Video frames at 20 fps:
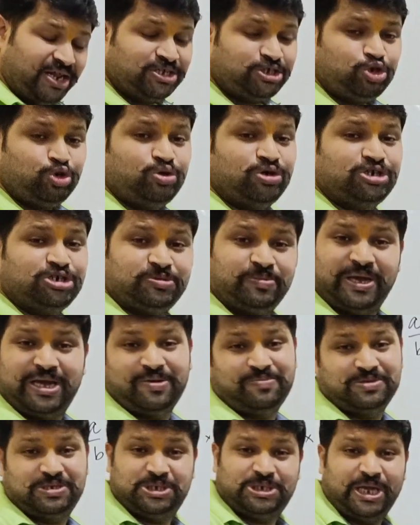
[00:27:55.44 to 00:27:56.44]
students make a
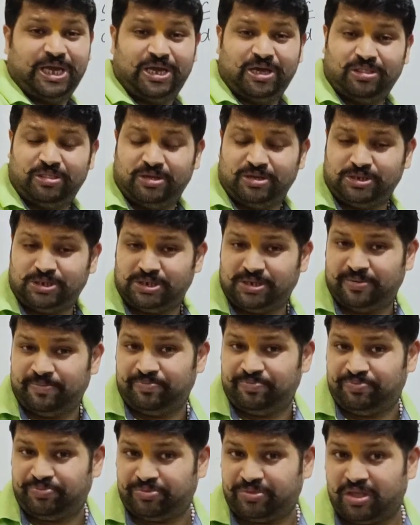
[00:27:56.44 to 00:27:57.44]
mistake in this.
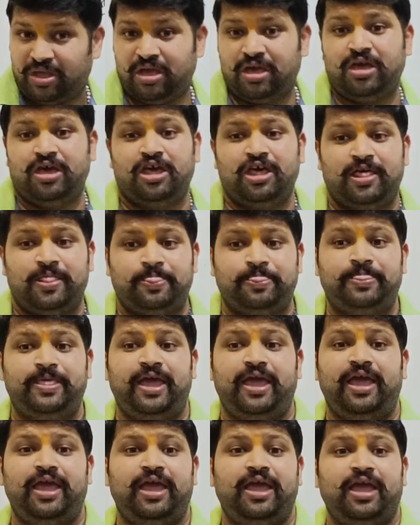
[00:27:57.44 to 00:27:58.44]

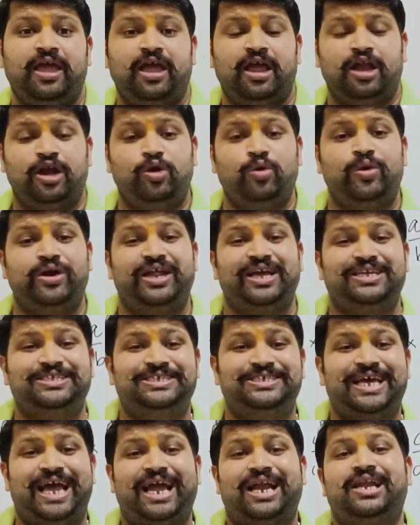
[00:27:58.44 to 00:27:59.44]
They do it
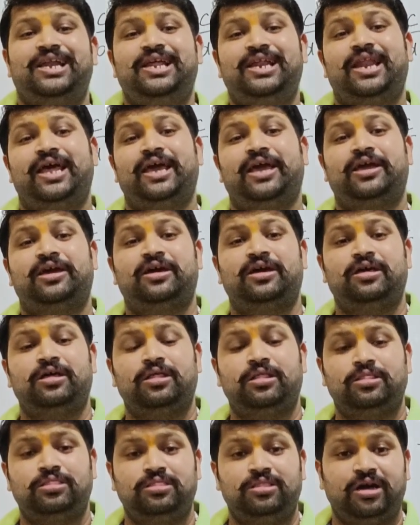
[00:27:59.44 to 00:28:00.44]
exactly like
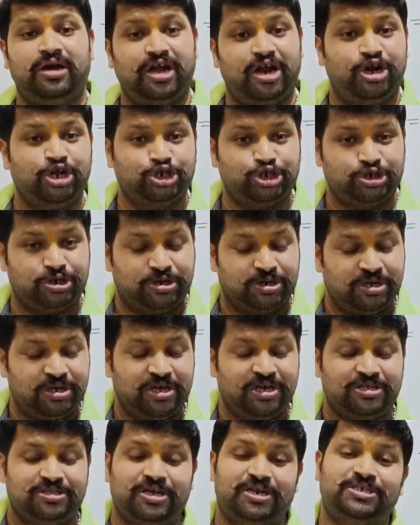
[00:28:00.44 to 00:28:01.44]
the addition.
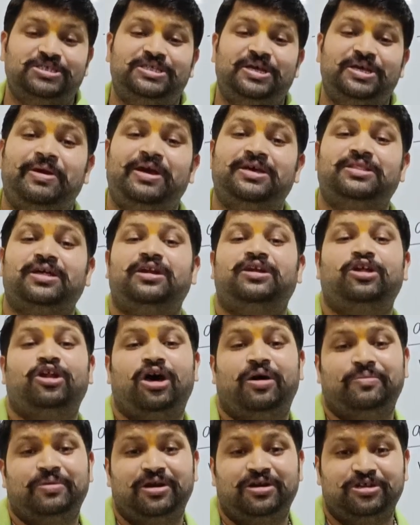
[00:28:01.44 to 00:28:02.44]
That is, they their
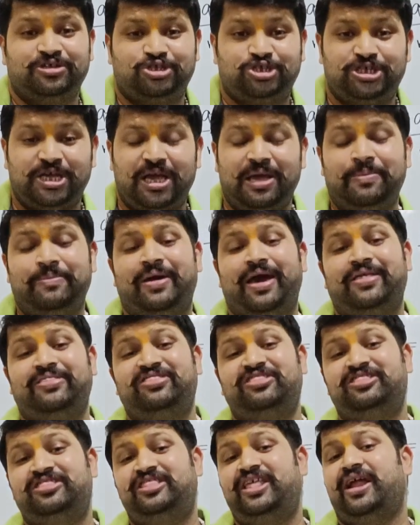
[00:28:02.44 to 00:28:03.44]
denominator same
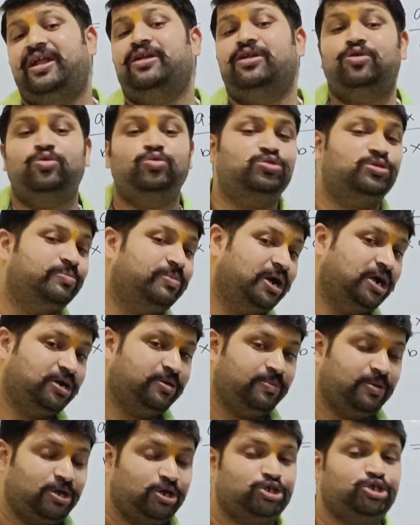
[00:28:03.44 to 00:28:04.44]
and then do the
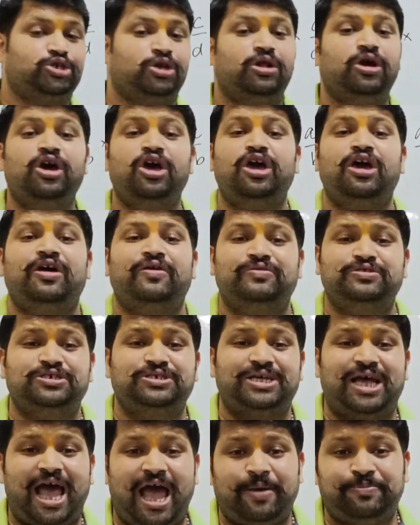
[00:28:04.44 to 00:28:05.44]
multiplication, which is
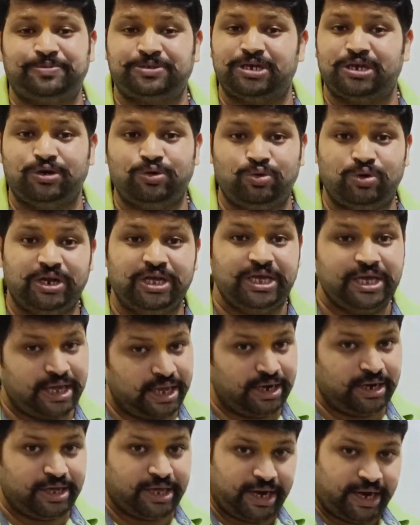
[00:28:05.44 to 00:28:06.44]
absolutely
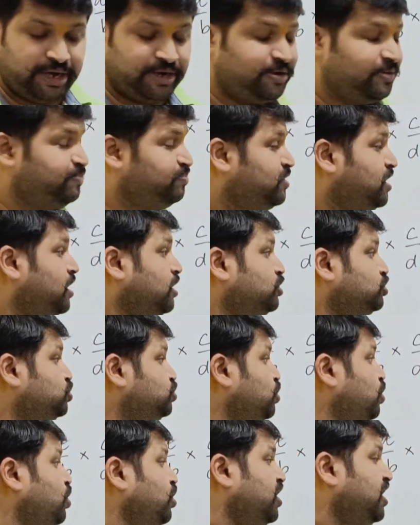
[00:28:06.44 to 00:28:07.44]
incorrect.
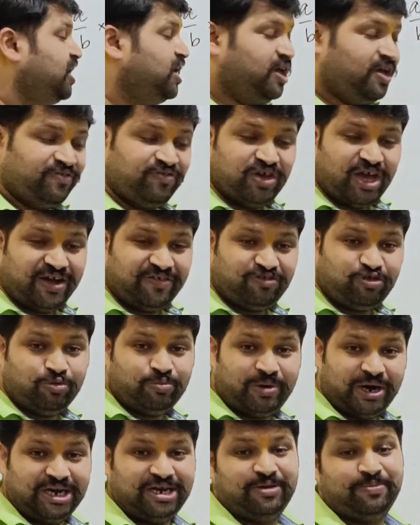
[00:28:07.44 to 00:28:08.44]
So if you have to
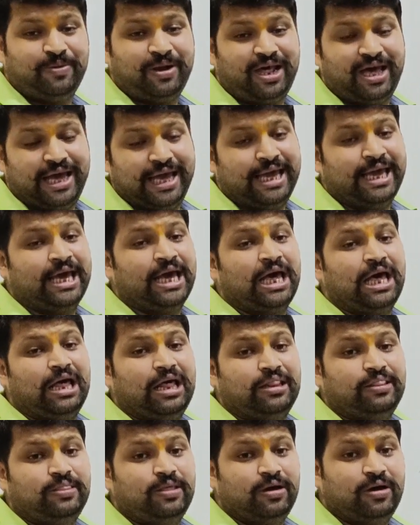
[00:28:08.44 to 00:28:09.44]
multiply
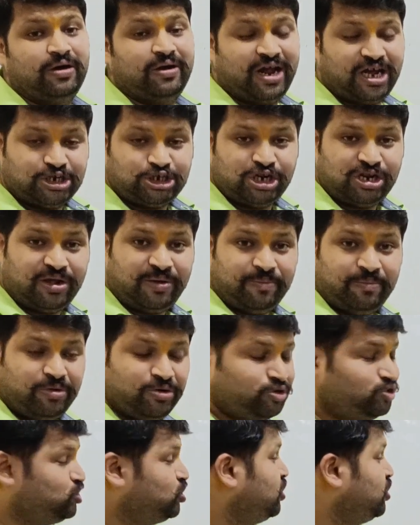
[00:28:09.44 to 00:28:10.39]
the rational numbers,